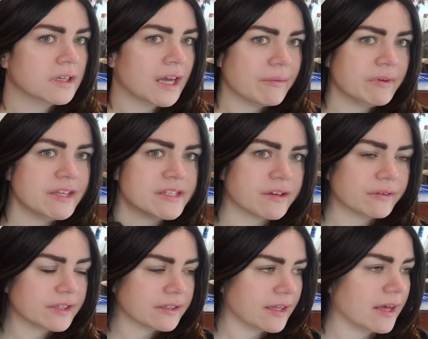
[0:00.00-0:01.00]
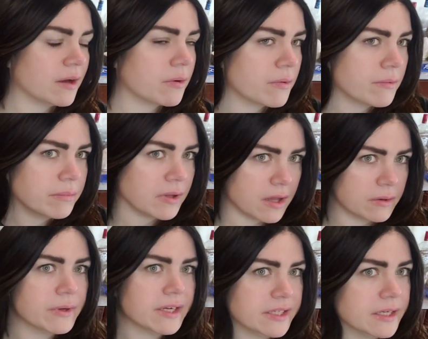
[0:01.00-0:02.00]
I'm really stoked that that blonde
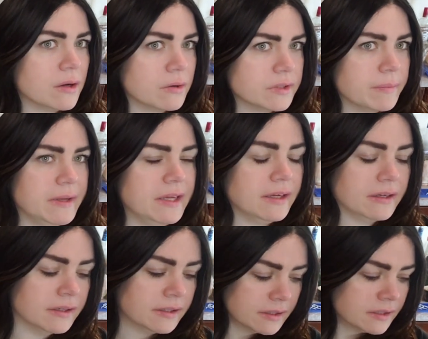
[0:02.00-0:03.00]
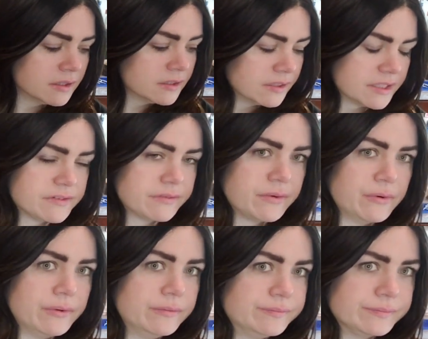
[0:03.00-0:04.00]
wig did hold the pink. That's
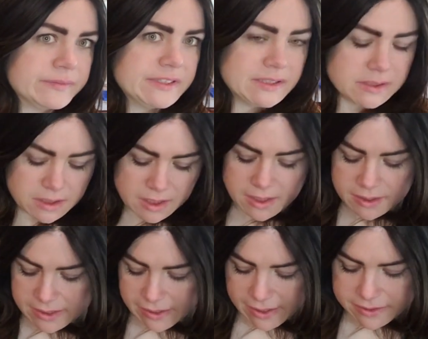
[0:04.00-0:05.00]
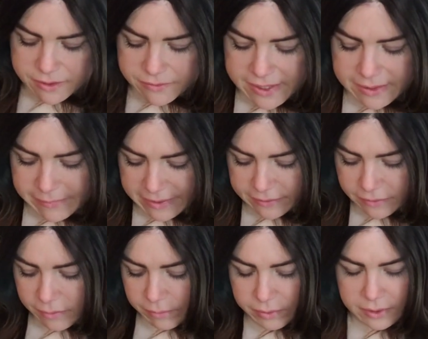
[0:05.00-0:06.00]
cool. Now I know that my
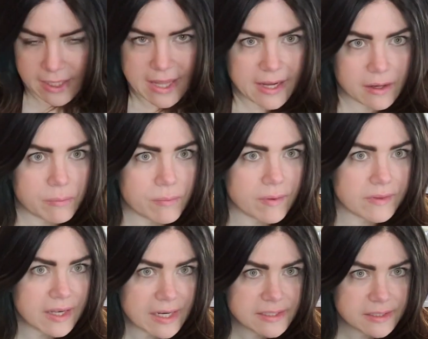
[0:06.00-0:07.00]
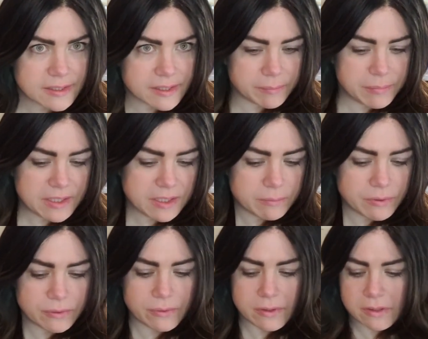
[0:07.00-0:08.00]
little black one that I did the
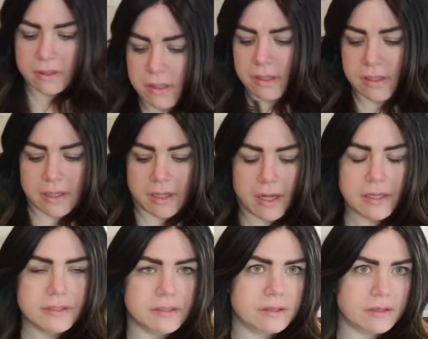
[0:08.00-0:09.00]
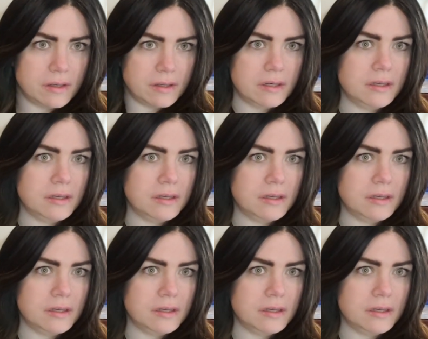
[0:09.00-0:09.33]
peekaboo under